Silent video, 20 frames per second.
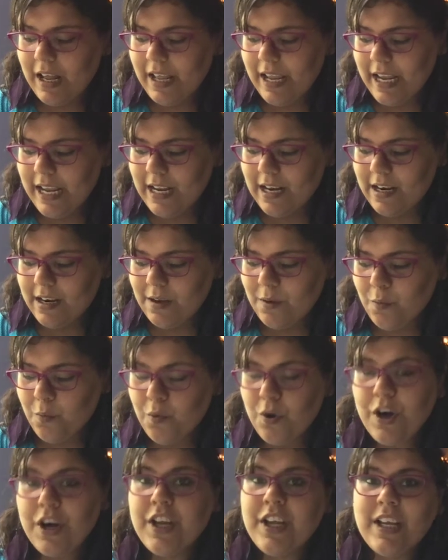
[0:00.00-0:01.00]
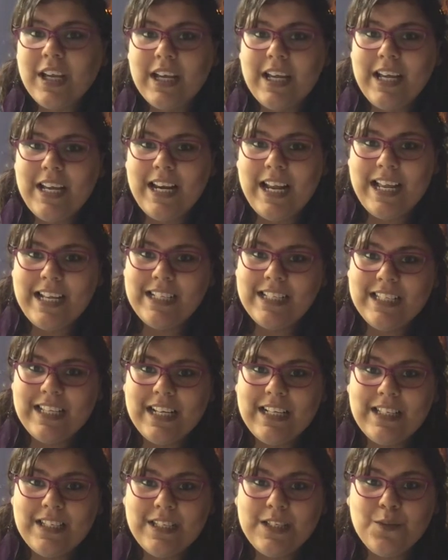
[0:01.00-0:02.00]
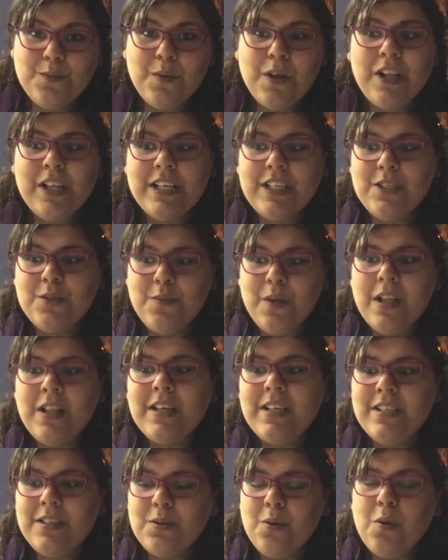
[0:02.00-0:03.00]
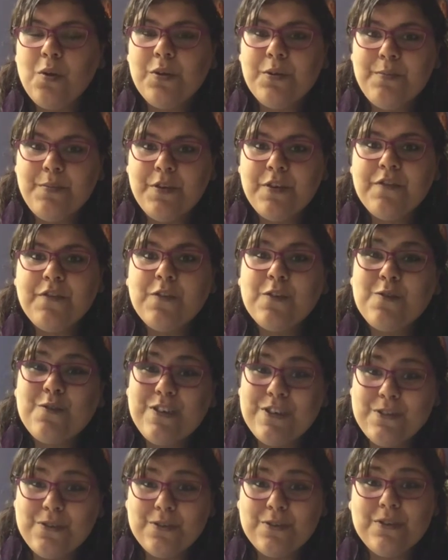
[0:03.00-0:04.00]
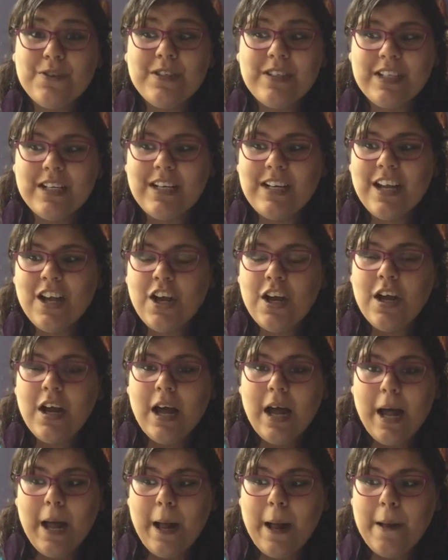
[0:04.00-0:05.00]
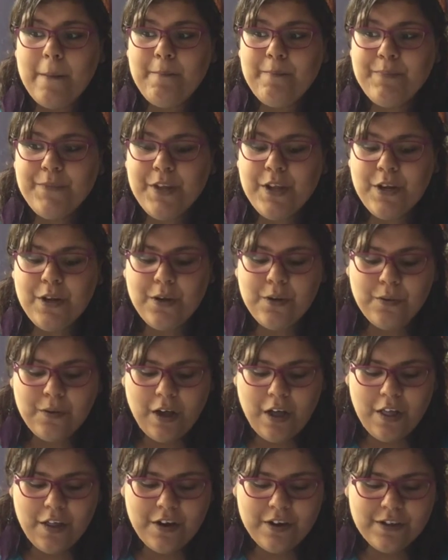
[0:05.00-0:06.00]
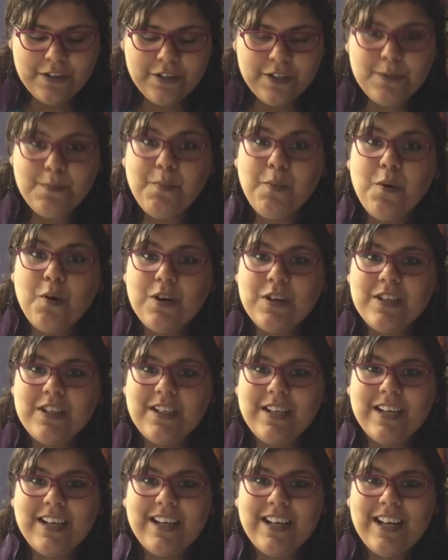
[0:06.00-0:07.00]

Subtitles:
in work, in incense, as well as all the beautiful crystals and other support